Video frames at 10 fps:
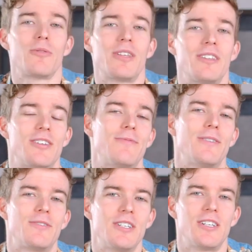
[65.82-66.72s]
way, the
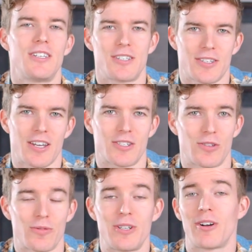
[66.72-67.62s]
D15 and the Assassin
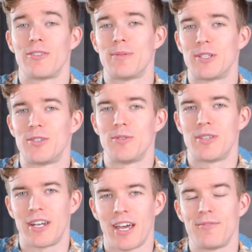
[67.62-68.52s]
3 are the big two
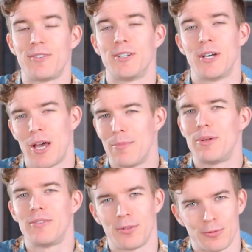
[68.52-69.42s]
that have a
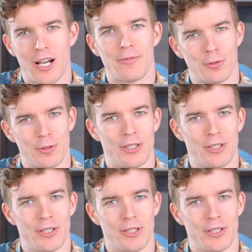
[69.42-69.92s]
bit of a rivalry